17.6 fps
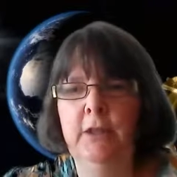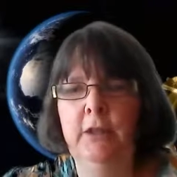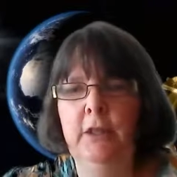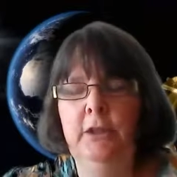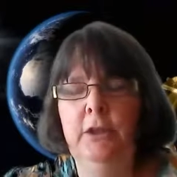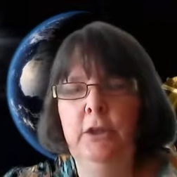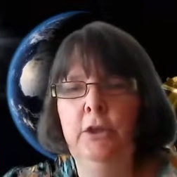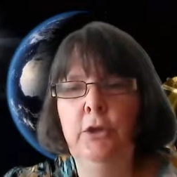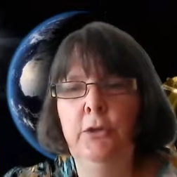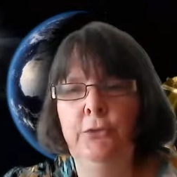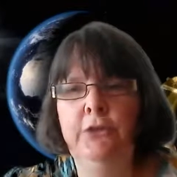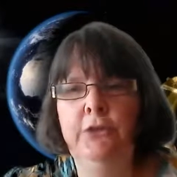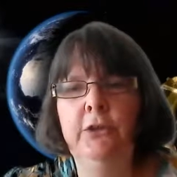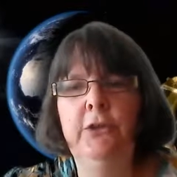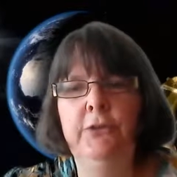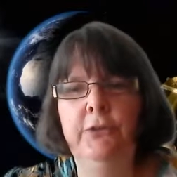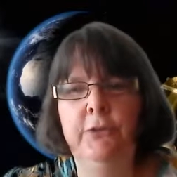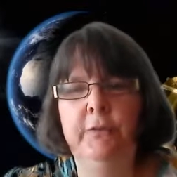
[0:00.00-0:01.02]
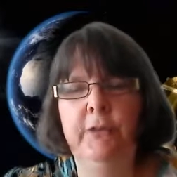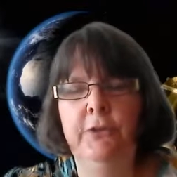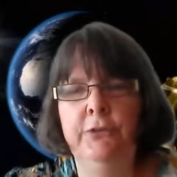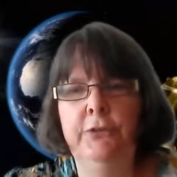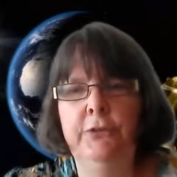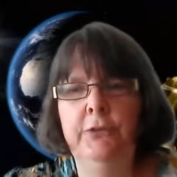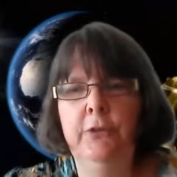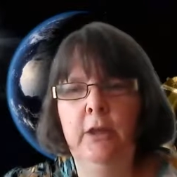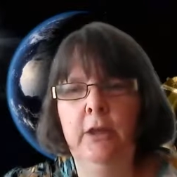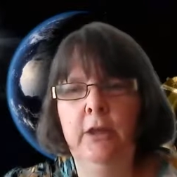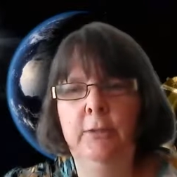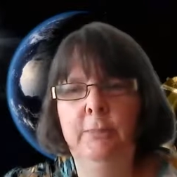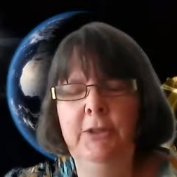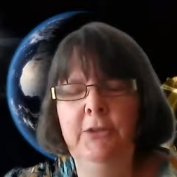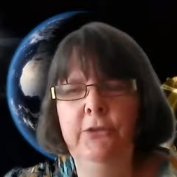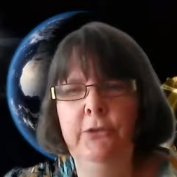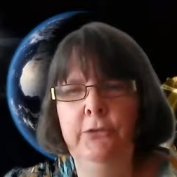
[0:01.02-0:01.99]
And, you know, studies of this
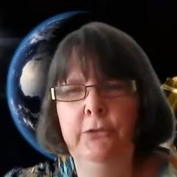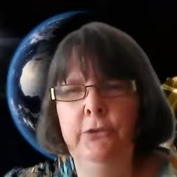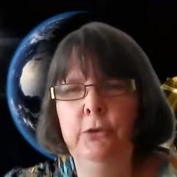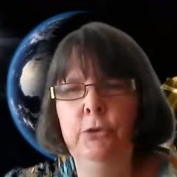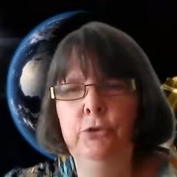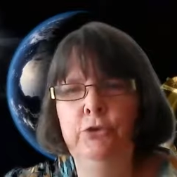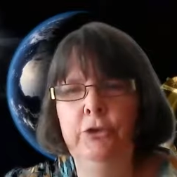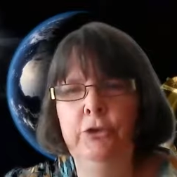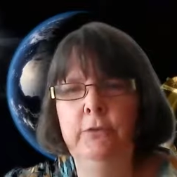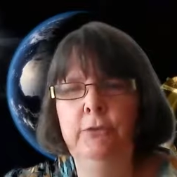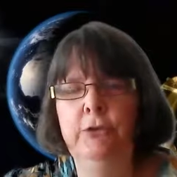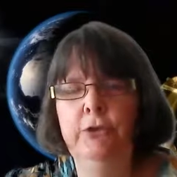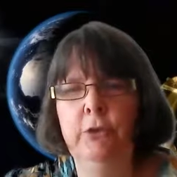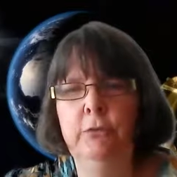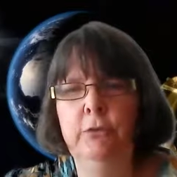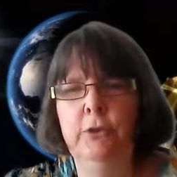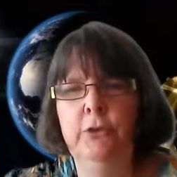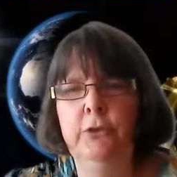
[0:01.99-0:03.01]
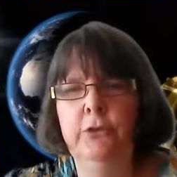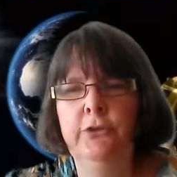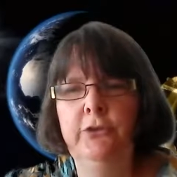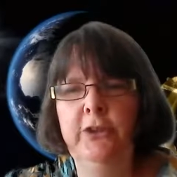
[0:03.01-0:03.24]
in sociology have shown that